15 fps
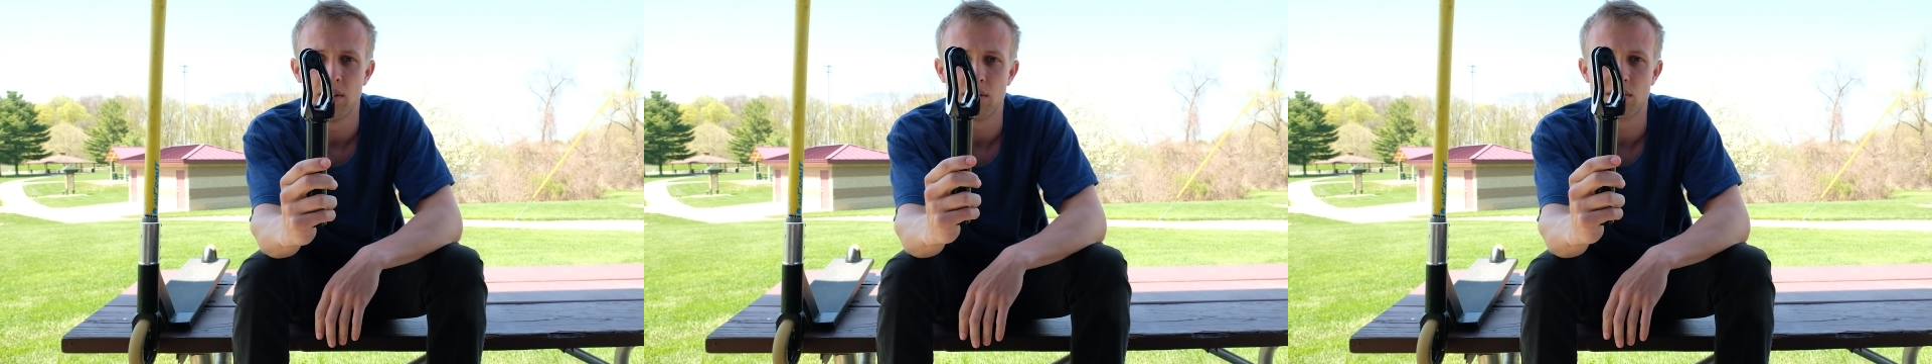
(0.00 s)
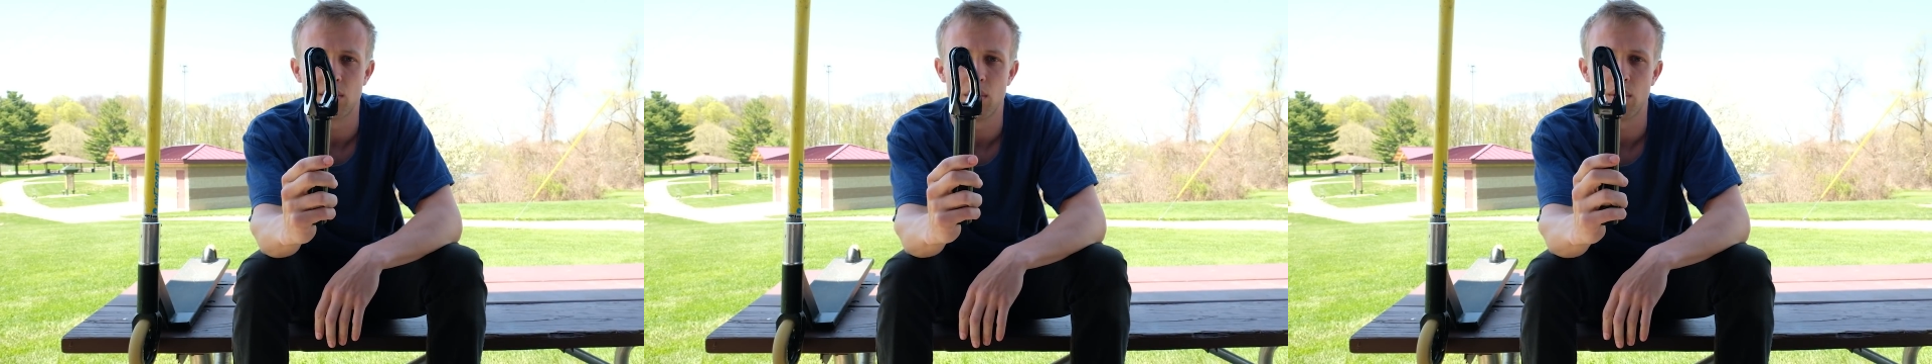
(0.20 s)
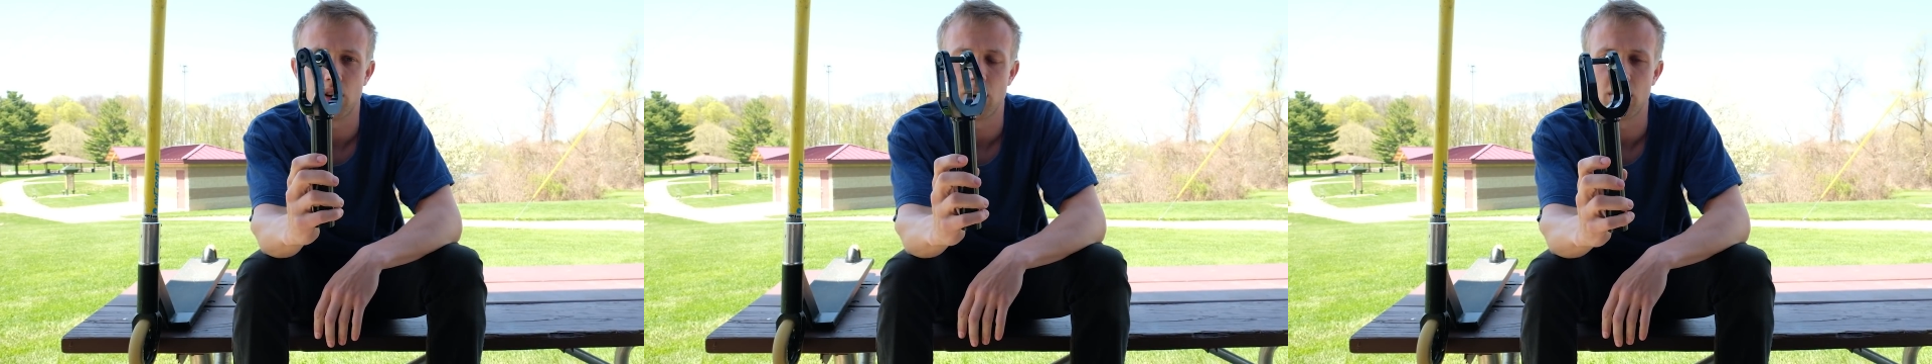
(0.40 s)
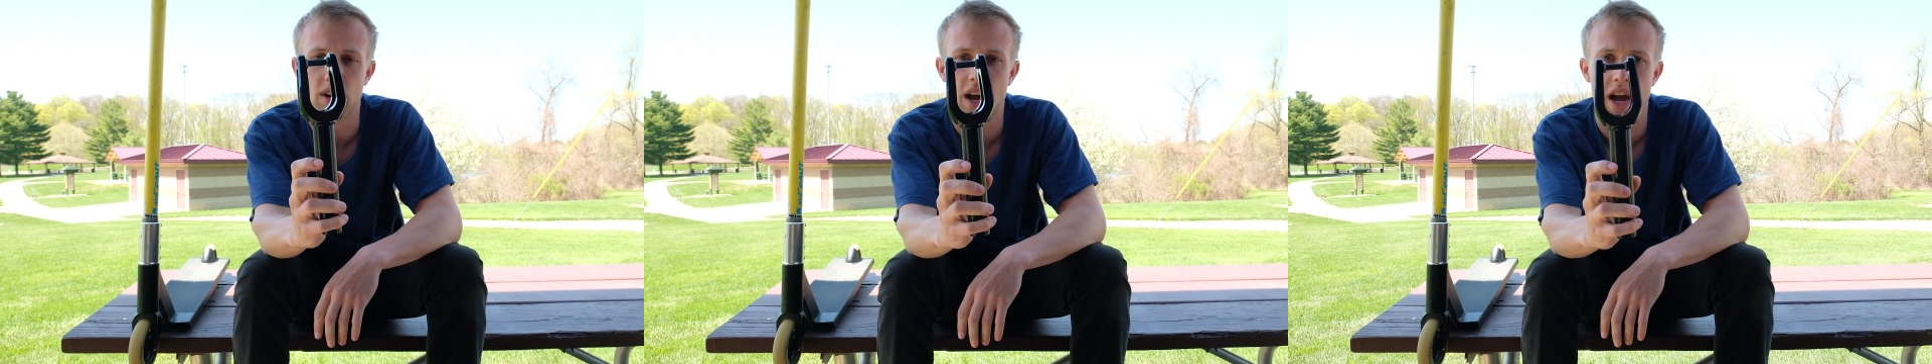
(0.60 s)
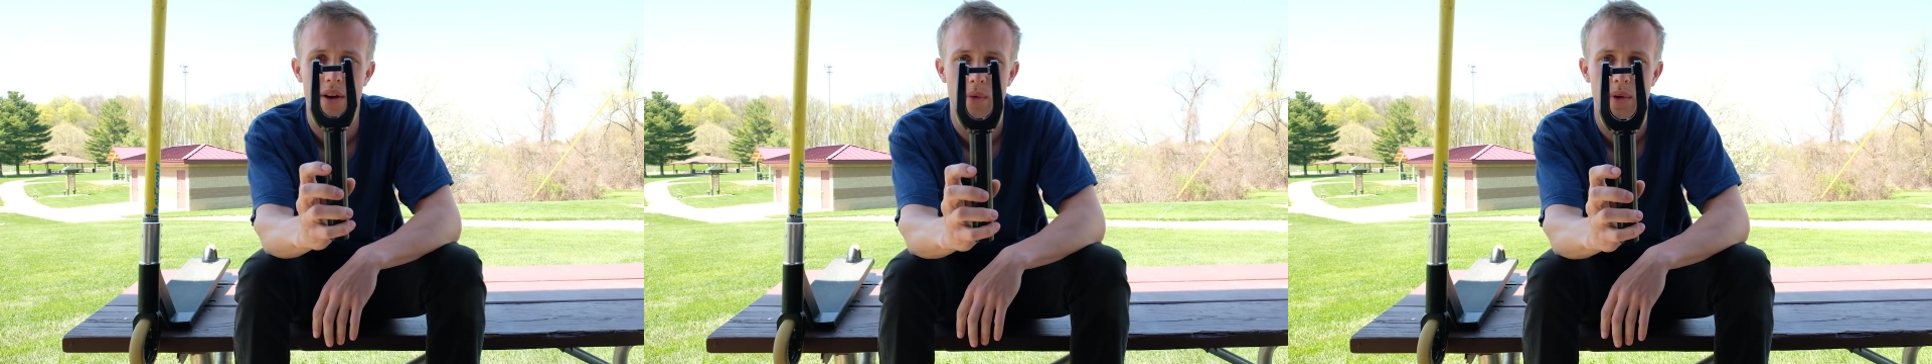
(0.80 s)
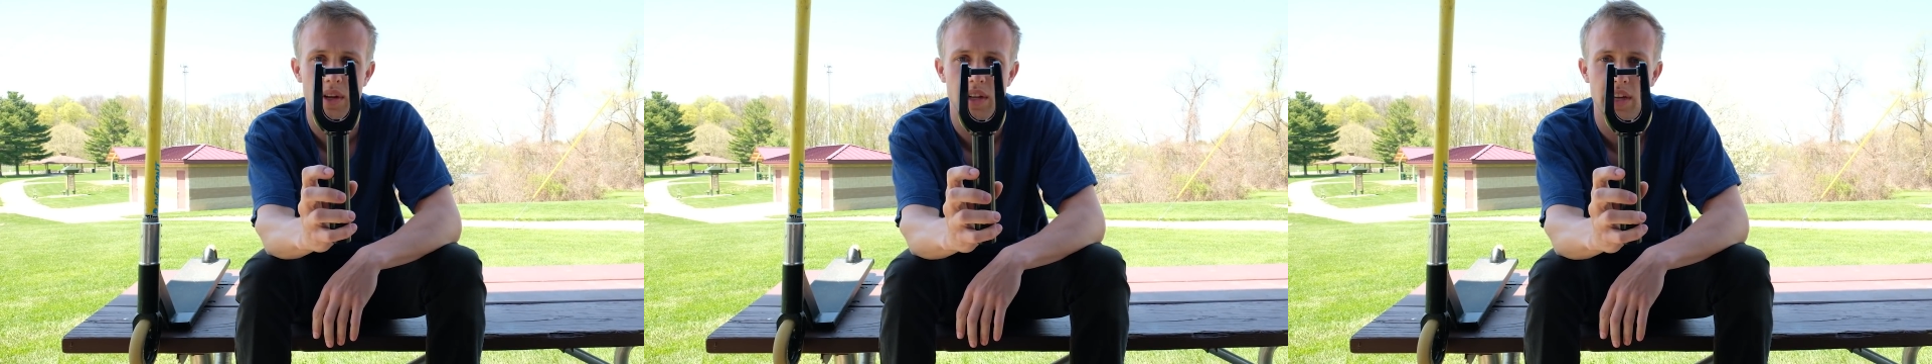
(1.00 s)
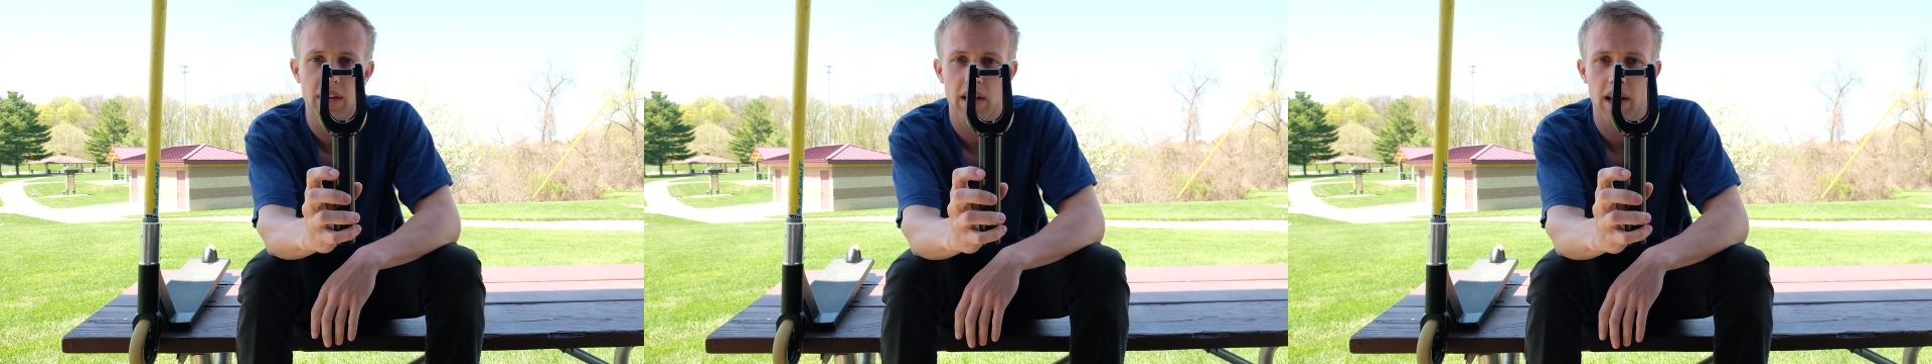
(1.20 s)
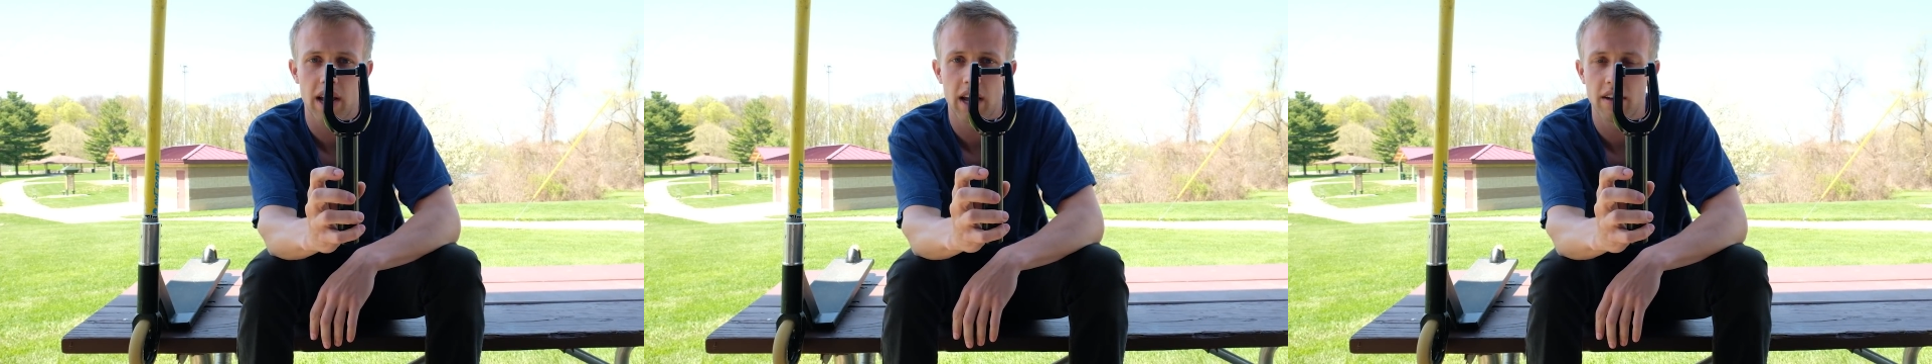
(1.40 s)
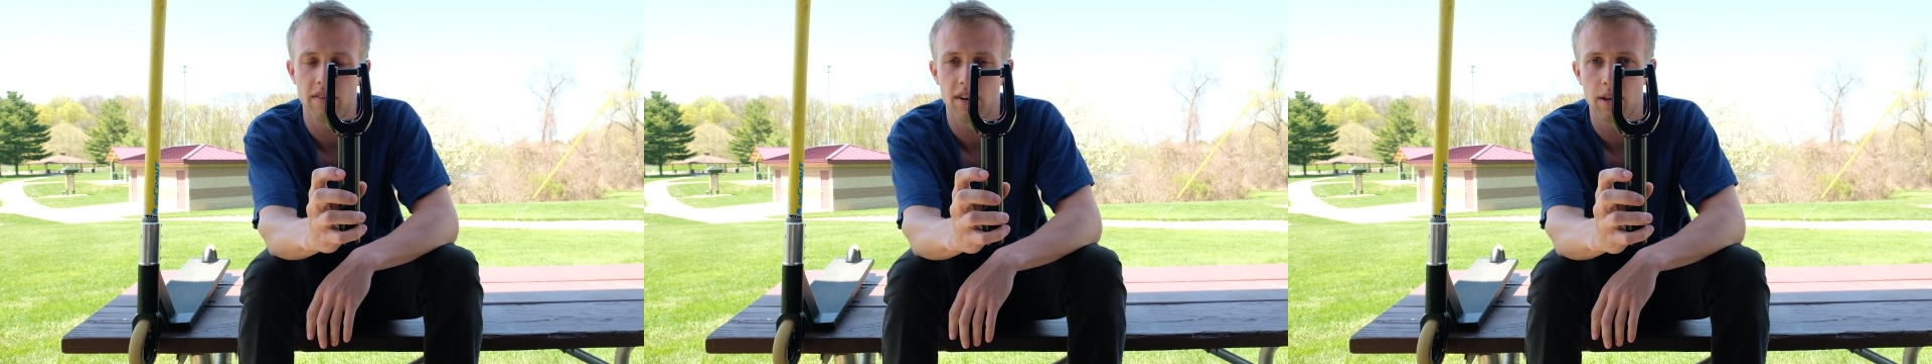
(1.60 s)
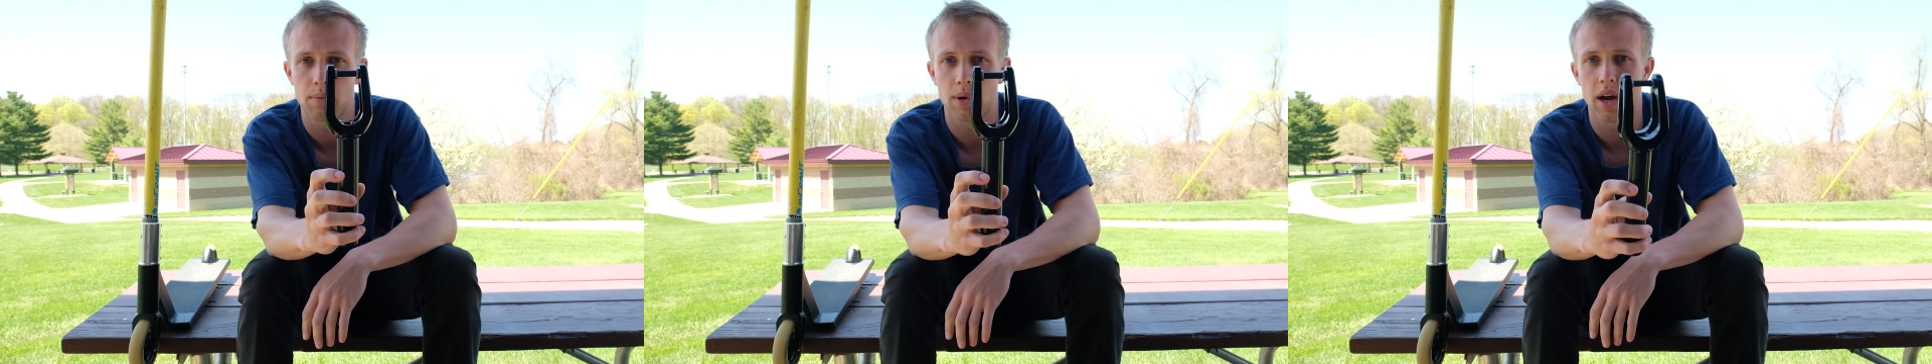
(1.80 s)
So you're not really gonna have
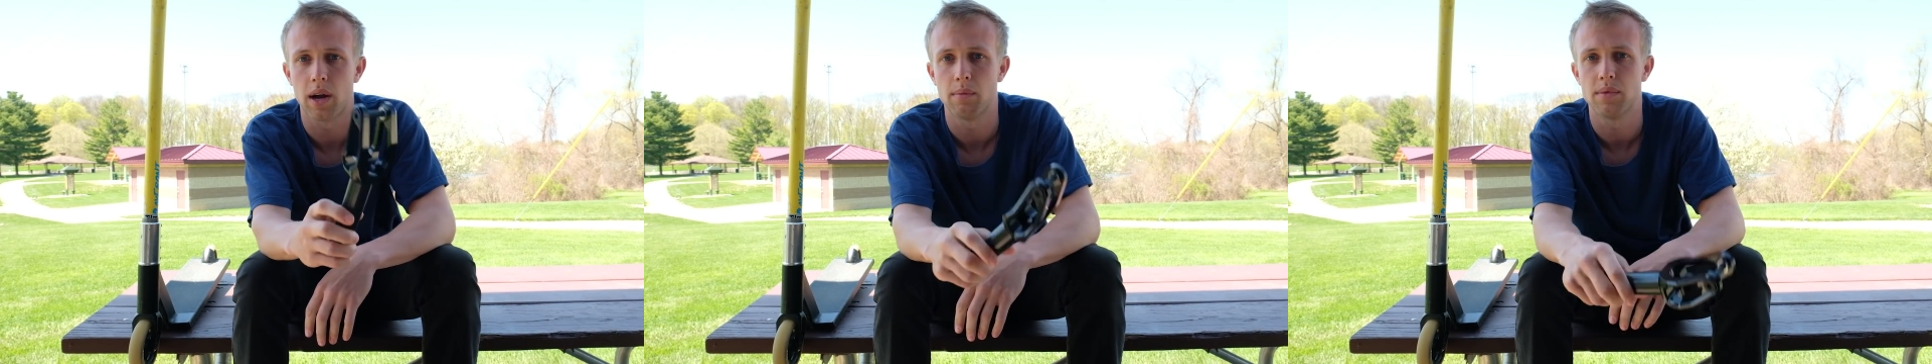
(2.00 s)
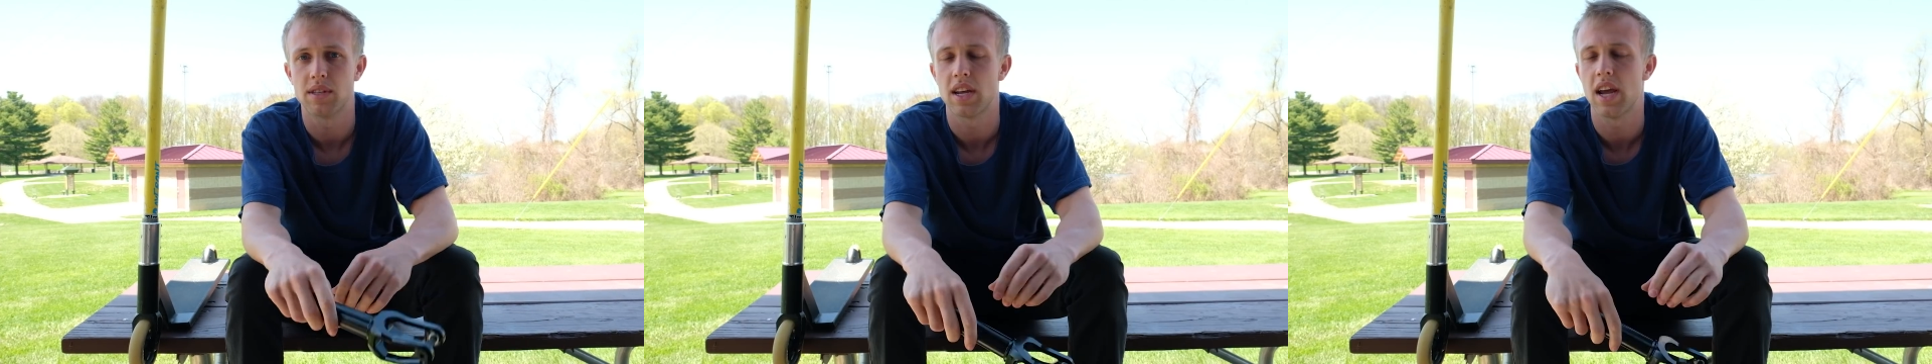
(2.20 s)
any problems